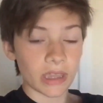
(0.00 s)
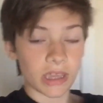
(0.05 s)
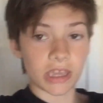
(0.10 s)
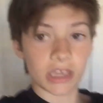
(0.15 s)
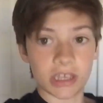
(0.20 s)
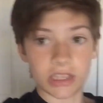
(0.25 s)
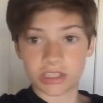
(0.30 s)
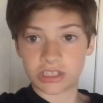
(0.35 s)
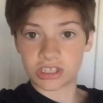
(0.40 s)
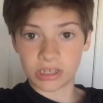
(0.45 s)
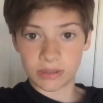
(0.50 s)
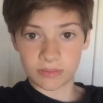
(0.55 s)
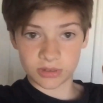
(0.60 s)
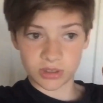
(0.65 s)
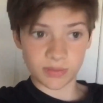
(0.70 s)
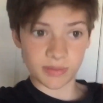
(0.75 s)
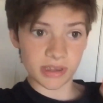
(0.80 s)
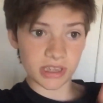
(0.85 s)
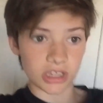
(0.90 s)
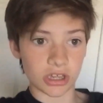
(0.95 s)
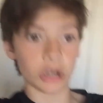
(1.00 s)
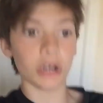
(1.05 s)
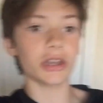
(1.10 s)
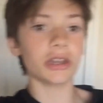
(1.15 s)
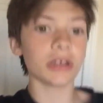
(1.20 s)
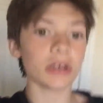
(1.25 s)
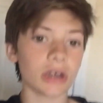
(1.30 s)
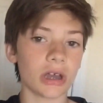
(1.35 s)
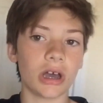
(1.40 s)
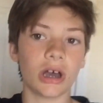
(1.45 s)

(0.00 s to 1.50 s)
It seems to be good.